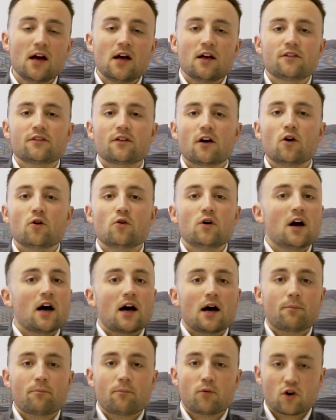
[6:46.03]
So
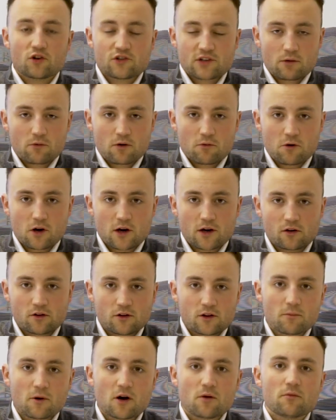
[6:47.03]
a project we're working on
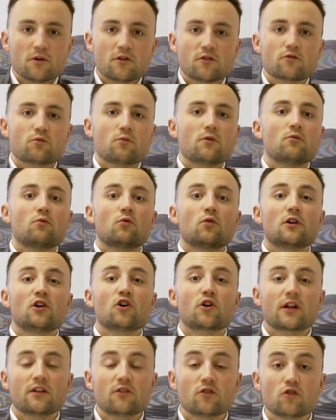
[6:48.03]
at the moment is we're
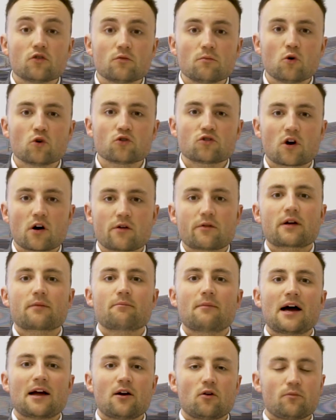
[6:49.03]
looking to do more direct
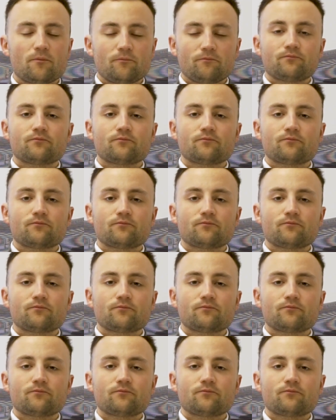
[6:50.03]
mail.